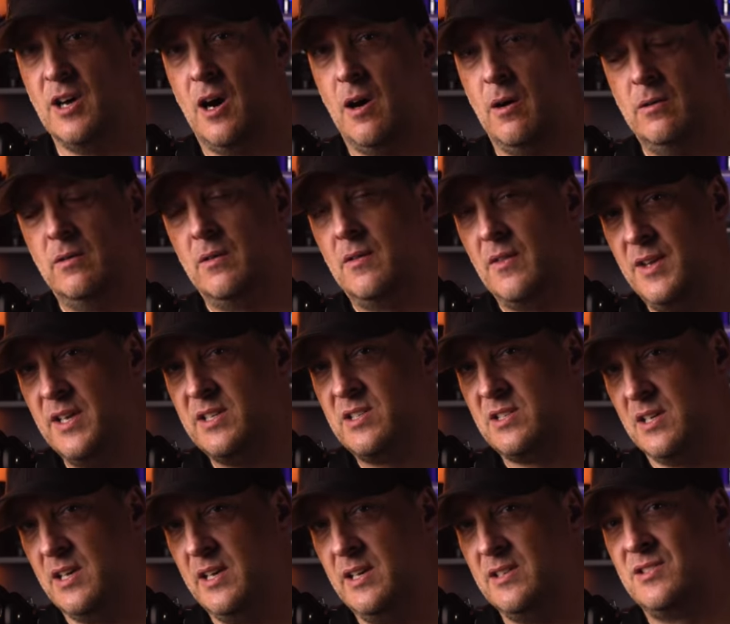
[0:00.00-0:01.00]
So
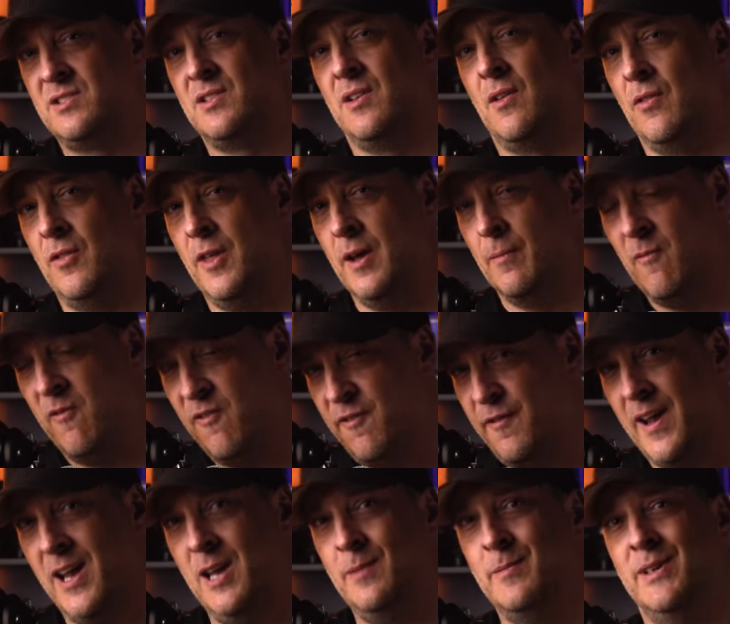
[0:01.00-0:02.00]
this is the
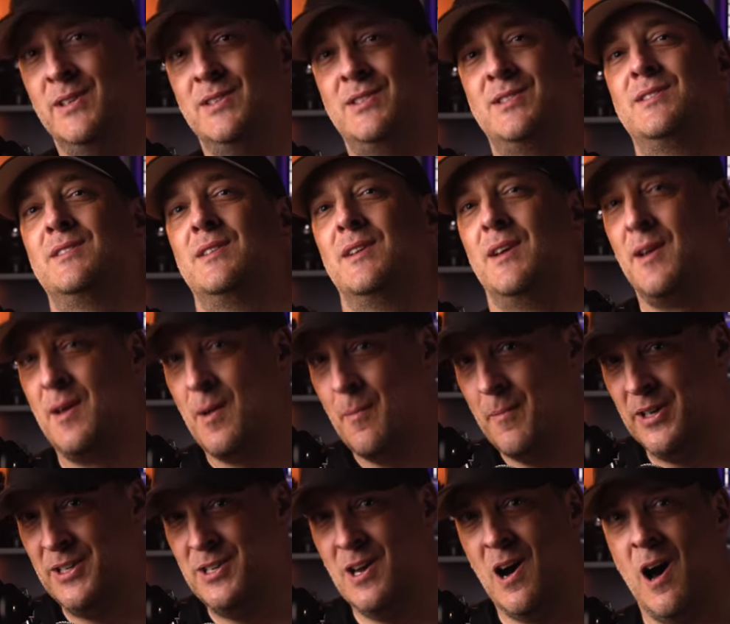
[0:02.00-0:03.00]
famous
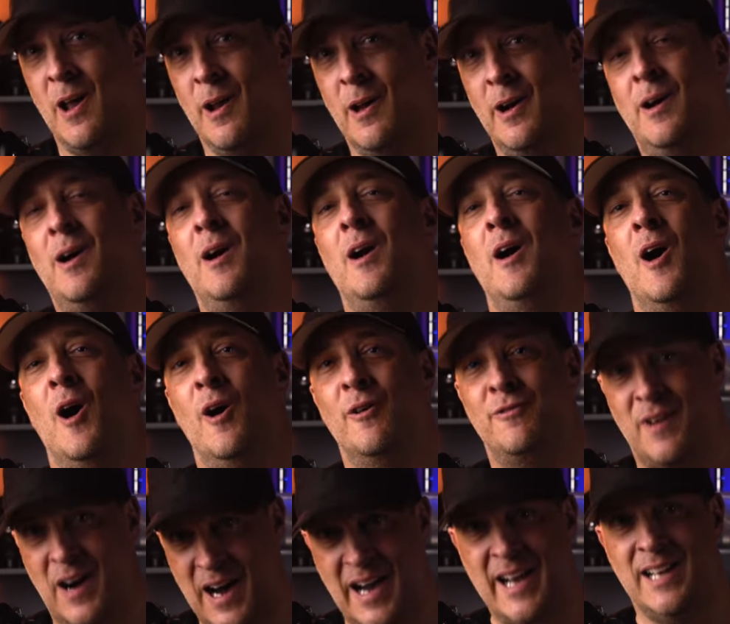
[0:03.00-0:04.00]
Madonna of